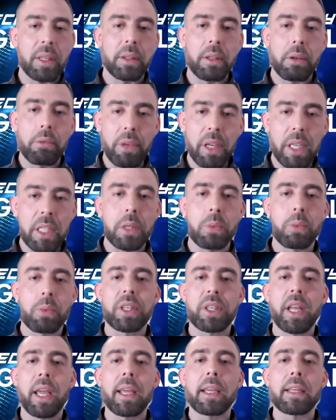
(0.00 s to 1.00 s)
And the reason we're
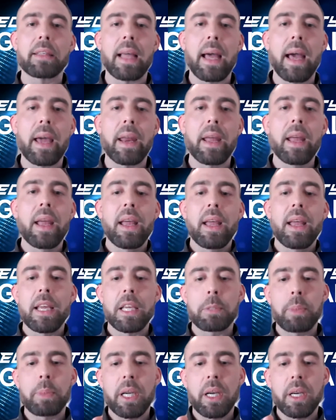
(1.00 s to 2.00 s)
taking that
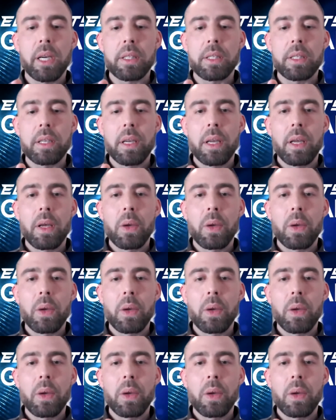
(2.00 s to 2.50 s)
is because